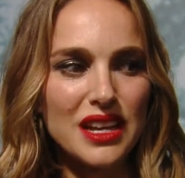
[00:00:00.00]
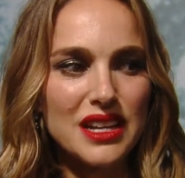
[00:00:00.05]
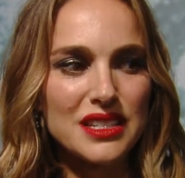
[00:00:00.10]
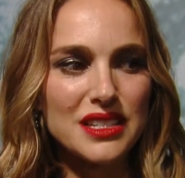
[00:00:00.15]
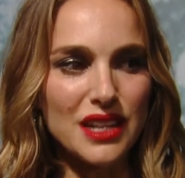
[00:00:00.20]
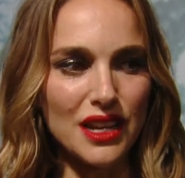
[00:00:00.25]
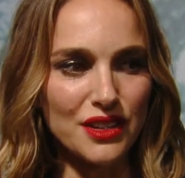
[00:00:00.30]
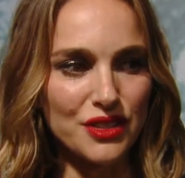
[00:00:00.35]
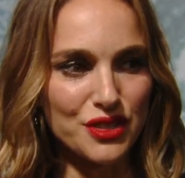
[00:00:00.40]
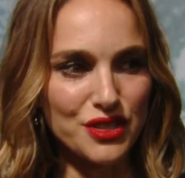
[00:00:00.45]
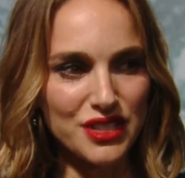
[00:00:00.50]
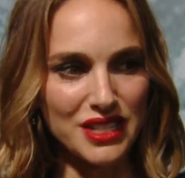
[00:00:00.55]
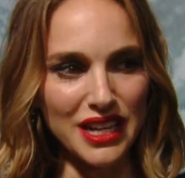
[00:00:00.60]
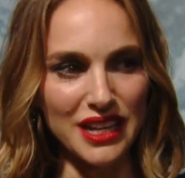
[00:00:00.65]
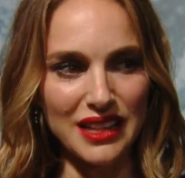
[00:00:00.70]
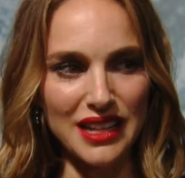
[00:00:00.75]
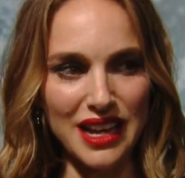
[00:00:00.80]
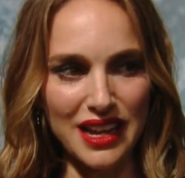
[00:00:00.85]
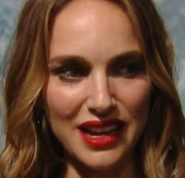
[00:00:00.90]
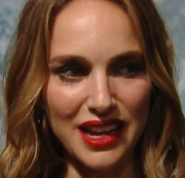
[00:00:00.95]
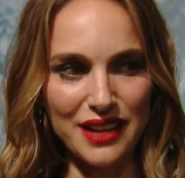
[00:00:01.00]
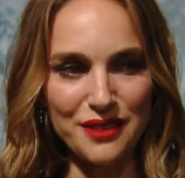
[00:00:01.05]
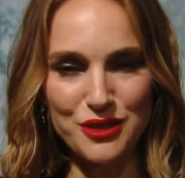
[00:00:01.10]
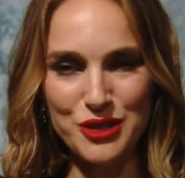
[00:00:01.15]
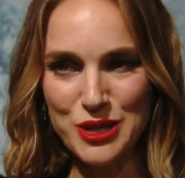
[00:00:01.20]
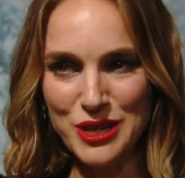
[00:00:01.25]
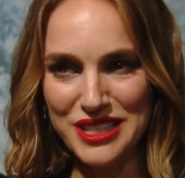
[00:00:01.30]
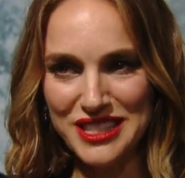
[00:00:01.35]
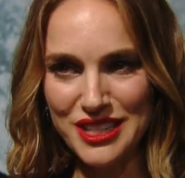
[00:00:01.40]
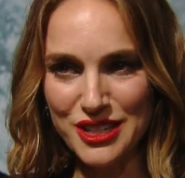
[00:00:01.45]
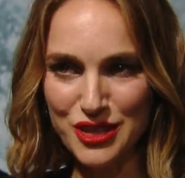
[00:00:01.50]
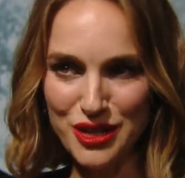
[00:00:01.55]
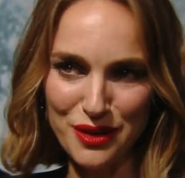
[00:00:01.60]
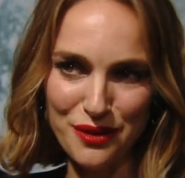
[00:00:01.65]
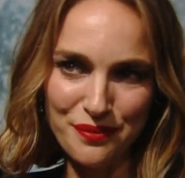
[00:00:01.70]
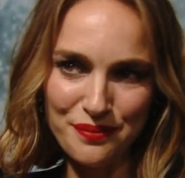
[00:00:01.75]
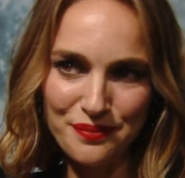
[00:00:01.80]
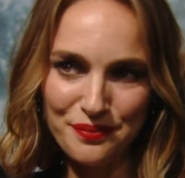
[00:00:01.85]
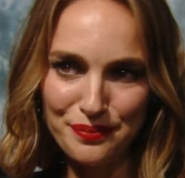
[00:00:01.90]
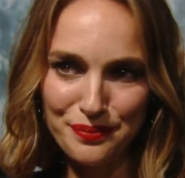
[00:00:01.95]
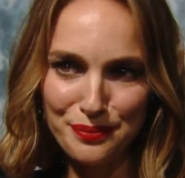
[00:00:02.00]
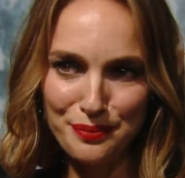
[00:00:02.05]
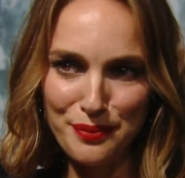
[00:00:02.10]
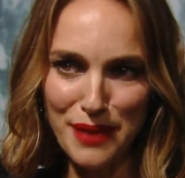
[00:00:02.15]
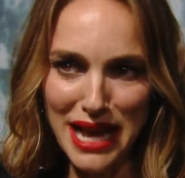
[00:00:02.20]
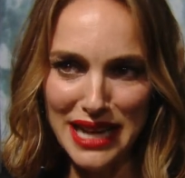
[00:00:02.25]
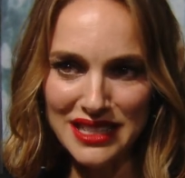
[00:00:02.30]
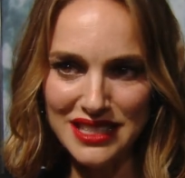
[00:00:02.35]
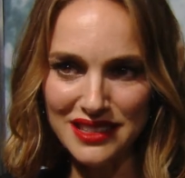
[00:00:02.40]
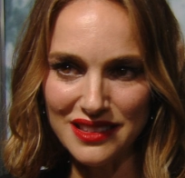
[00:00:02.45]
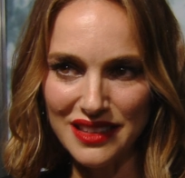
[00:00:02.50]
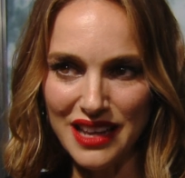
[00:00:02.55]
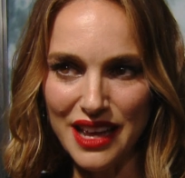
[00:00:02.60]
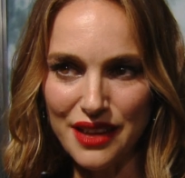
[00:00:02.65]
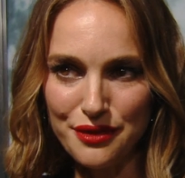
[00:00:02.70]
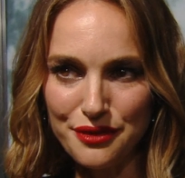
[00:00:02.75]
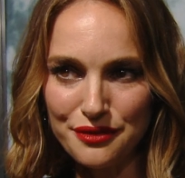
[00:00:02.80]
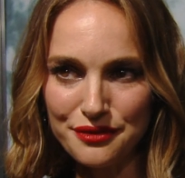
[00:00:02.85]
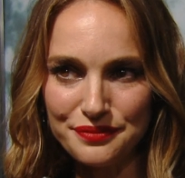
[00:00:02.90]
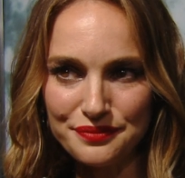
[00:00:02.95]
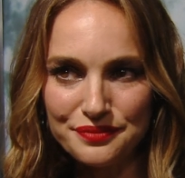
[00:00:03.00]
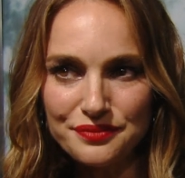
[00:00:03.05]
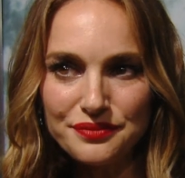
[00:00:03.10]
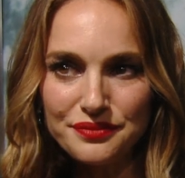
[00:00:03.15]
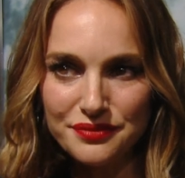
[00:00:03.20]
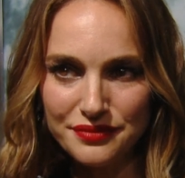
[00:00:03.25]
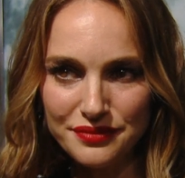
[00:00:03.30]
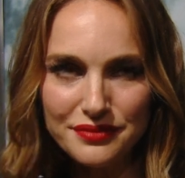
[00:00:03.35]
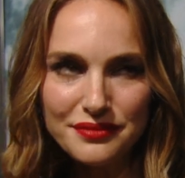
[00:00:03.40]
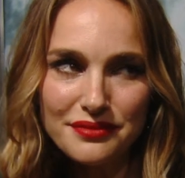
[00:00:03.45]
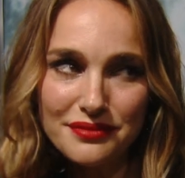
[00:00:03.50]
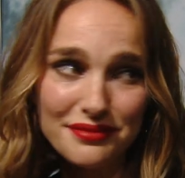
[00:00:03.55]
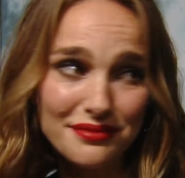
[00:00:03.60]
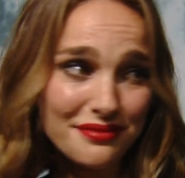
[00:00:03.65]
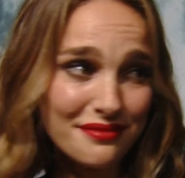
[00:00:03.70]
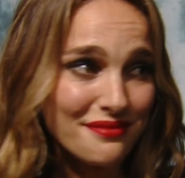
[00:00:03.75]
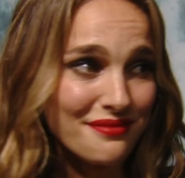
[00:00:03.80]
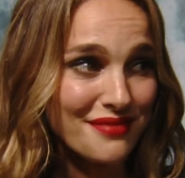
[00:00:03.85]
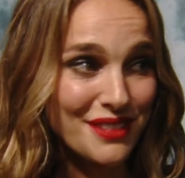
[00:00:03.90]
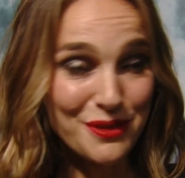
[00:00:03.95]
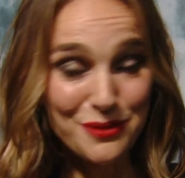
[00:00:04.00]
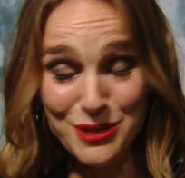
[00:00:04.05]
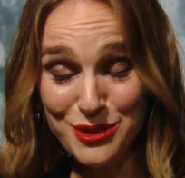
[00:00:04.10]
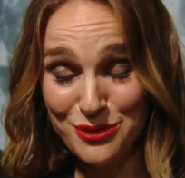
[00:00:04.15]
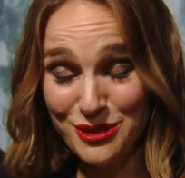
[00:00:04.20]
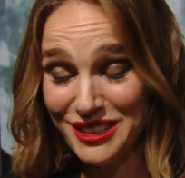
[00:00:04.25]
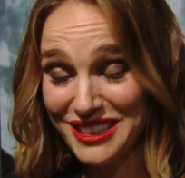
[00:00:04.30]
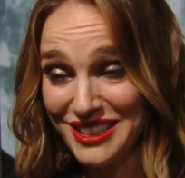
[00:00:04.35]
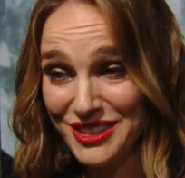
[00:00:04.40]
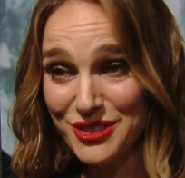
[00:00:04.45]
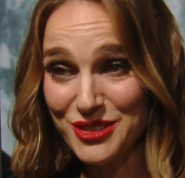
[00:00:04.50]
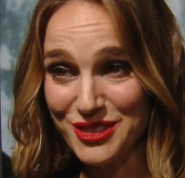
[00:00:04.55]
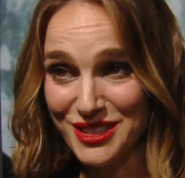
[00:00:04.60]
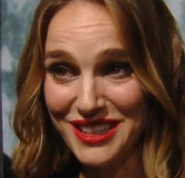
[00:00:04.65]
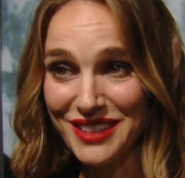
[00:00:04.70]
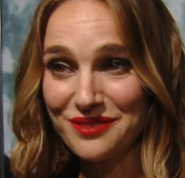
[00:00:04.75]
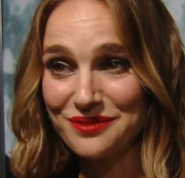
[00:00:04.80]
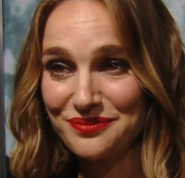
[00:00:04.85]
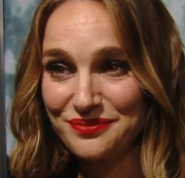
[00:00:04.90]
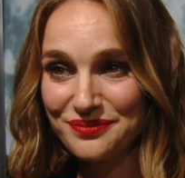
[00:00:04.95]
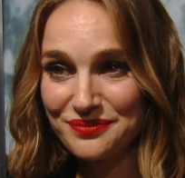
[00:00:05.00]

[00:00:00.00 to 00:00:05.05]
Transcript: to understand that kind of transition back to life was really interesting.